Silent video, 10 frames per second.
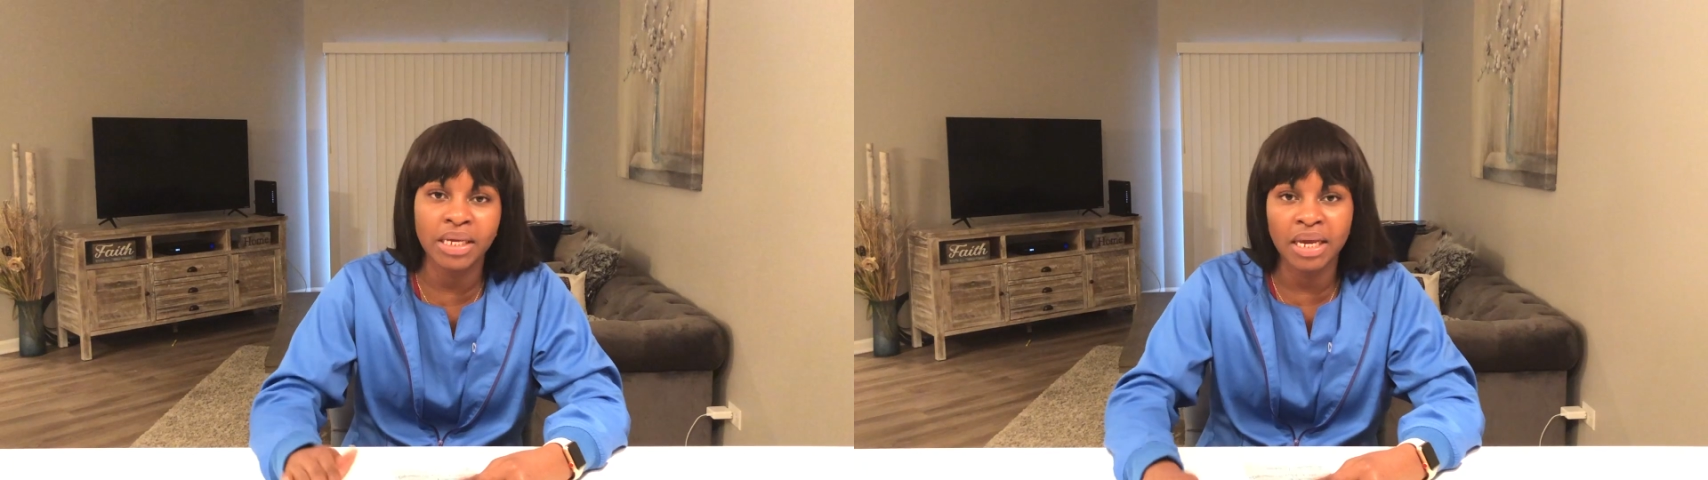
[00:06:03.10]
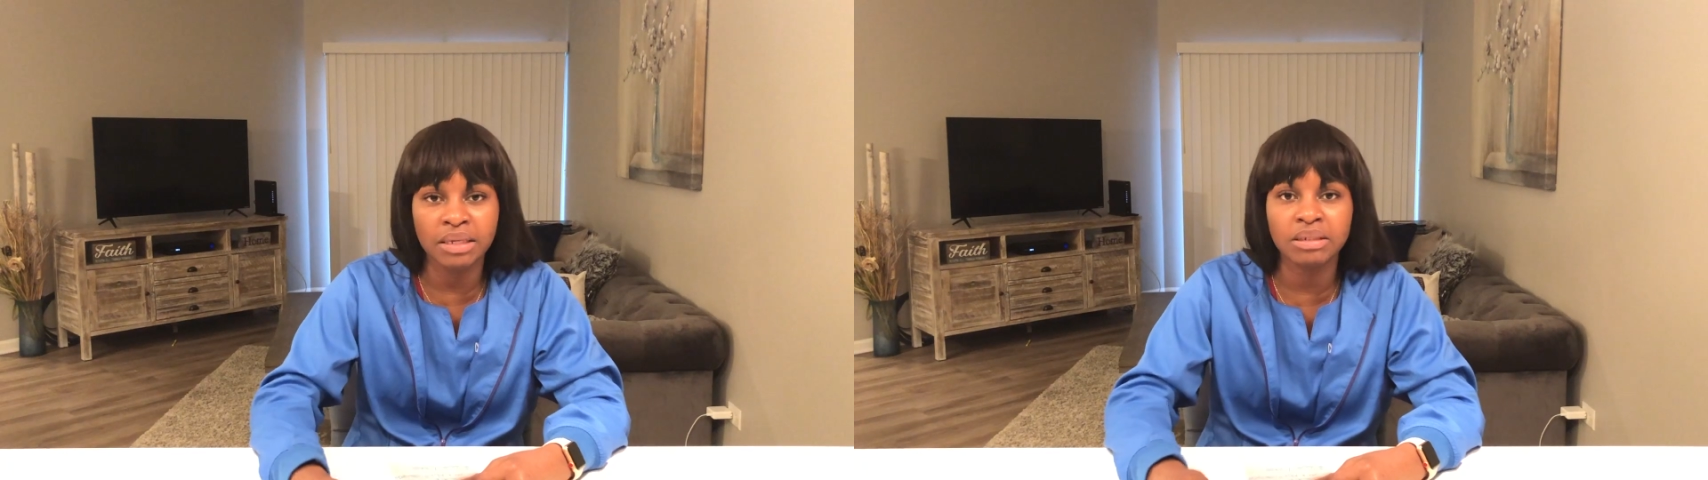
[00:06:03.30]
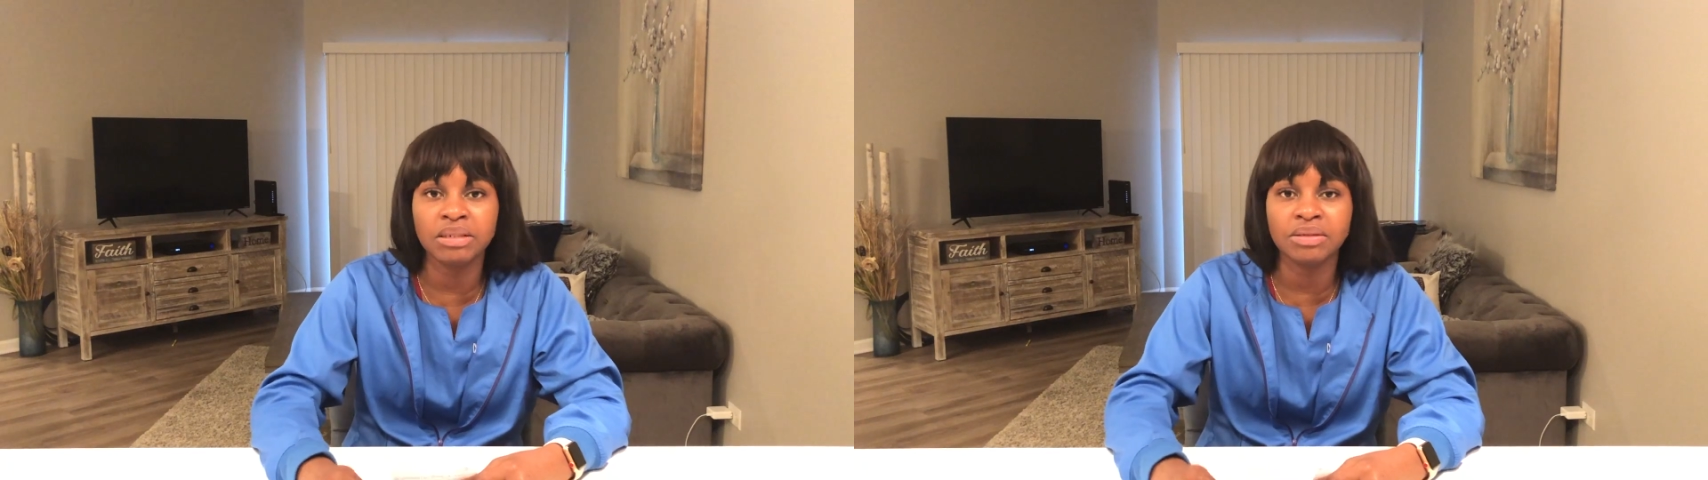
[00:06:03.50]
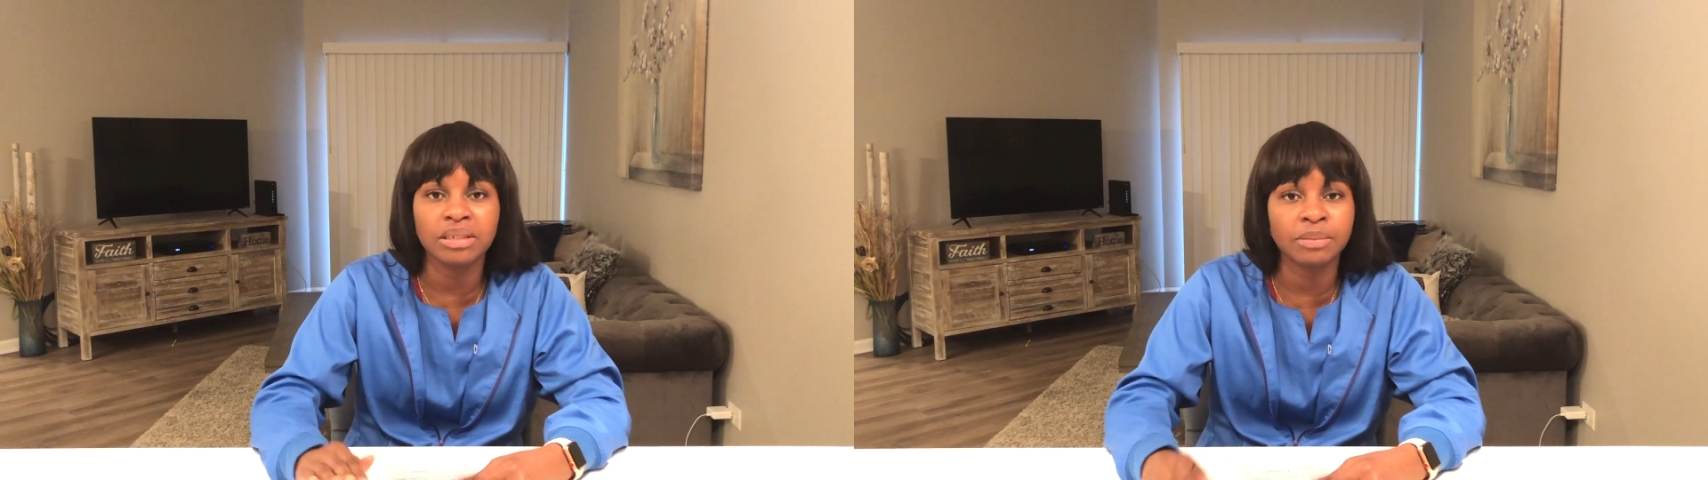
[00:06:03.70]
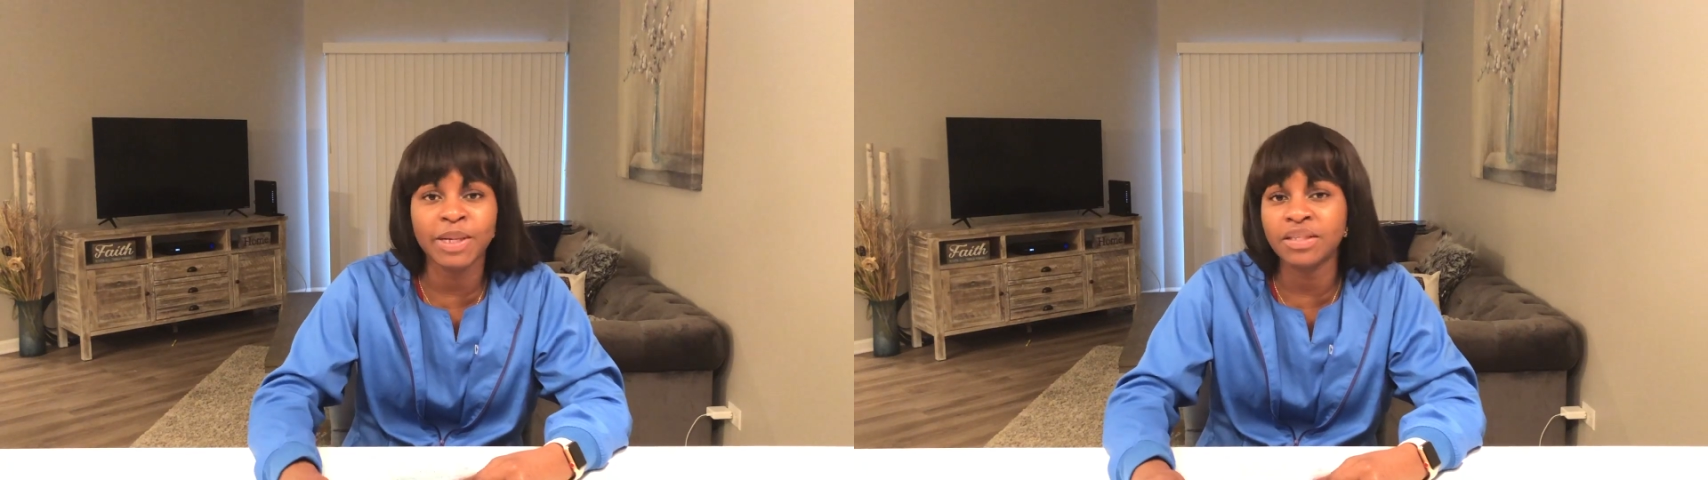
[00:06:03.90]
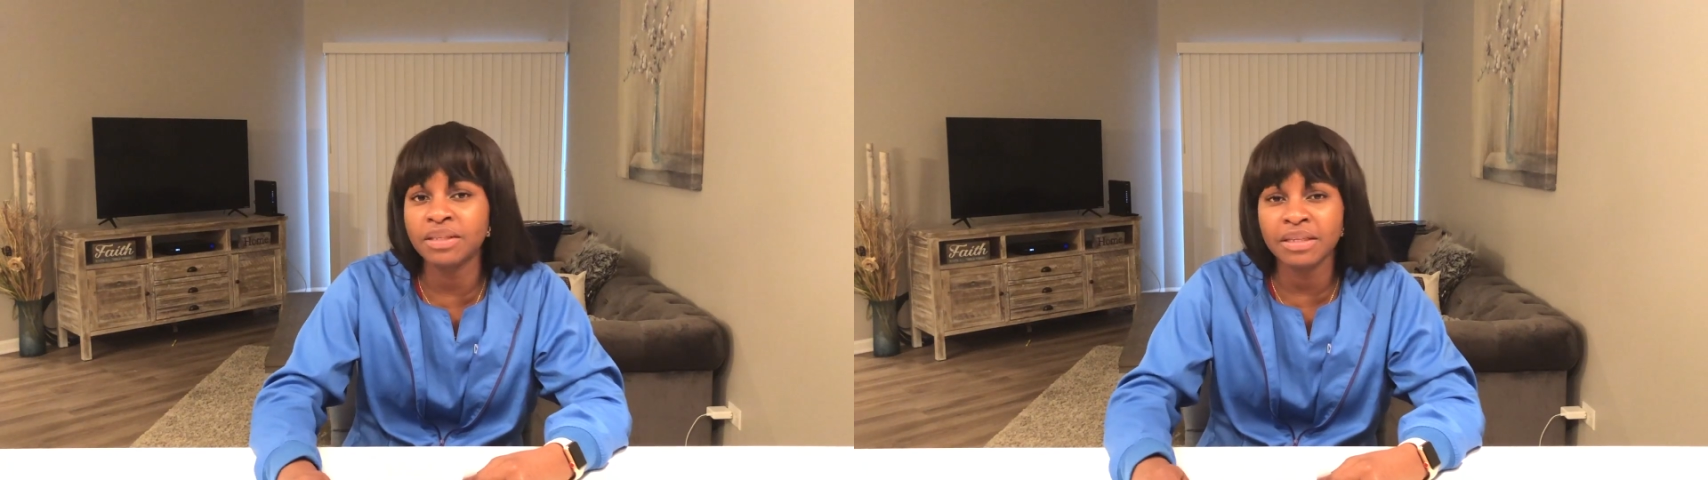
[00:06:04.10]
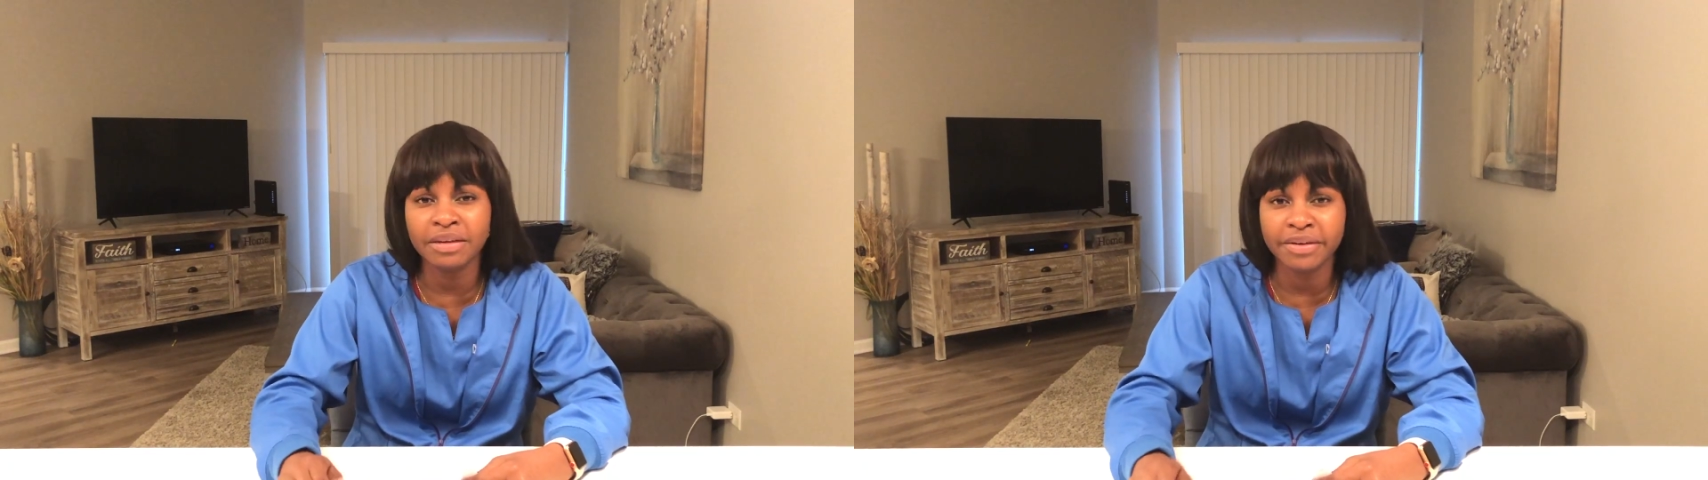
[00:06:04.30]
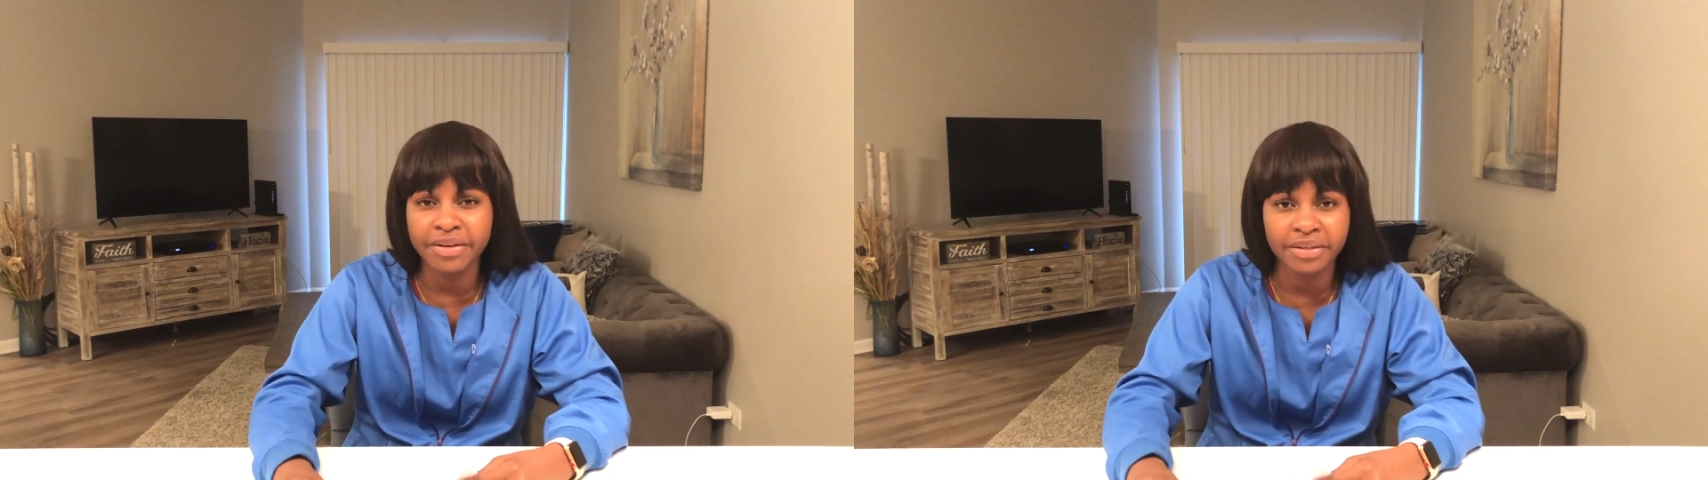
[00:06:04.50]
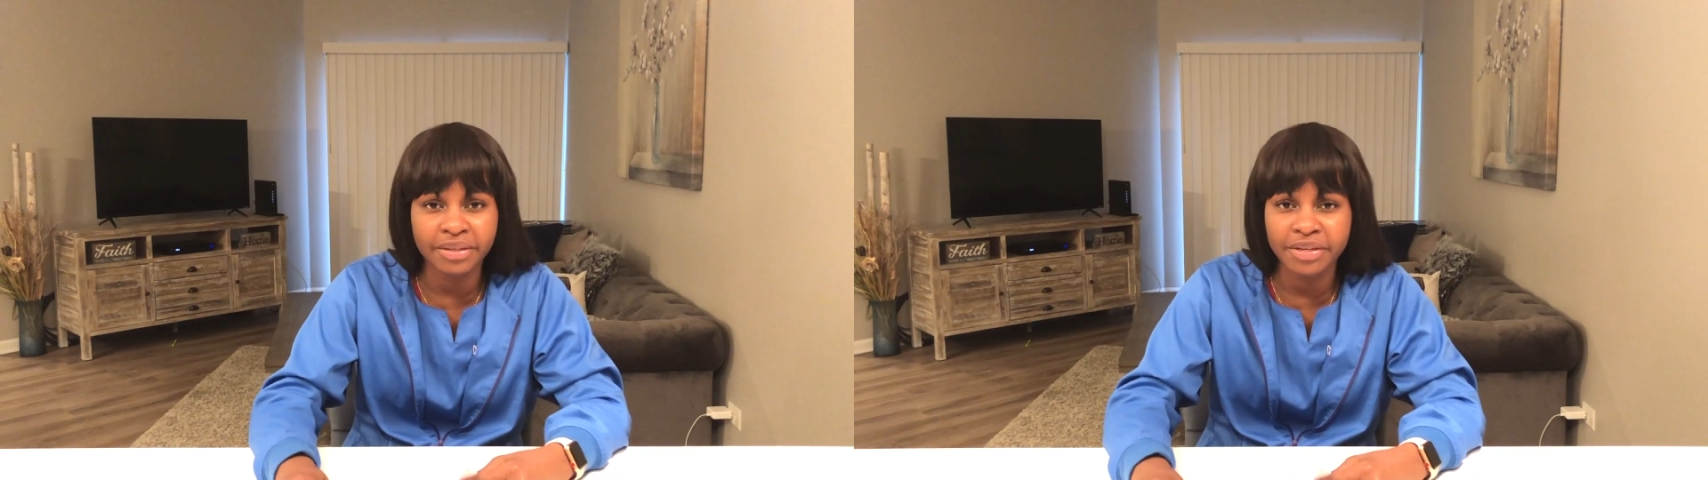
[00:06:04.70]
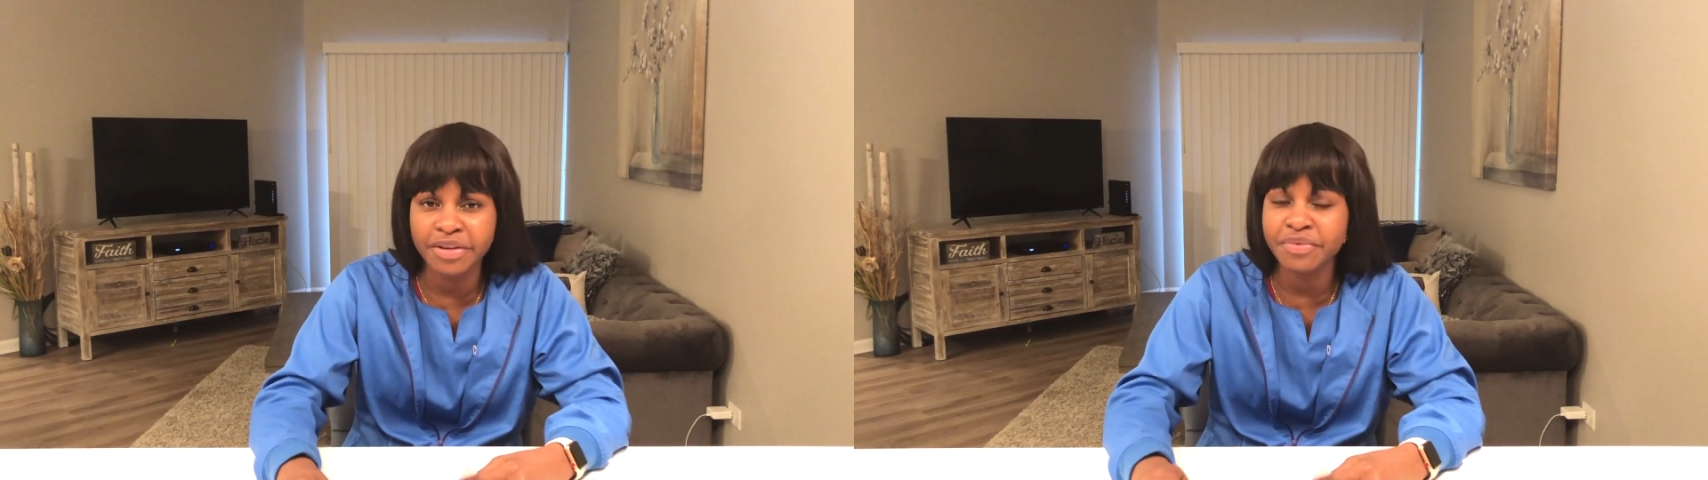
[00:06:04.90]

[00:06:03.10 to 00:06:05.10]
the answers, especially in nursing.